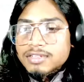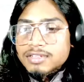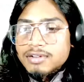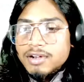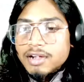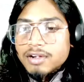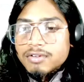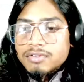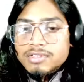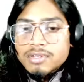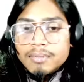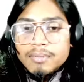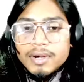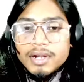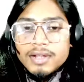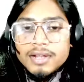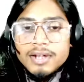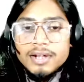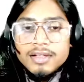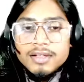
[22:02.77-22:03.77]
try to
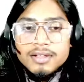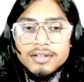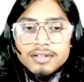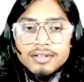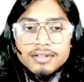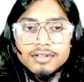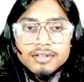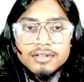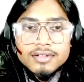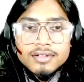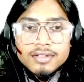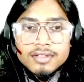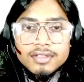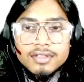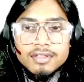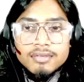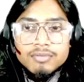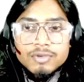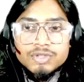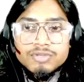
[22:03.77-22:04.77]
submit it.
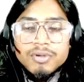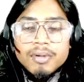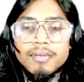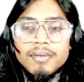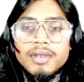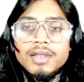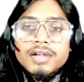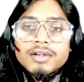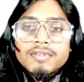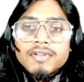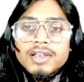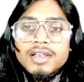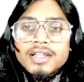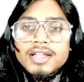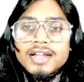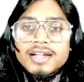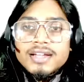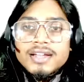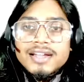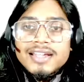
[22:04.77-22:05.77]
Most probably it will
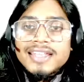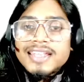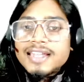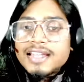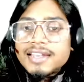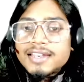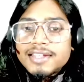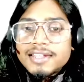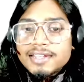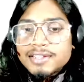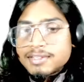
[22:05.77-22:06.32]
get TLE.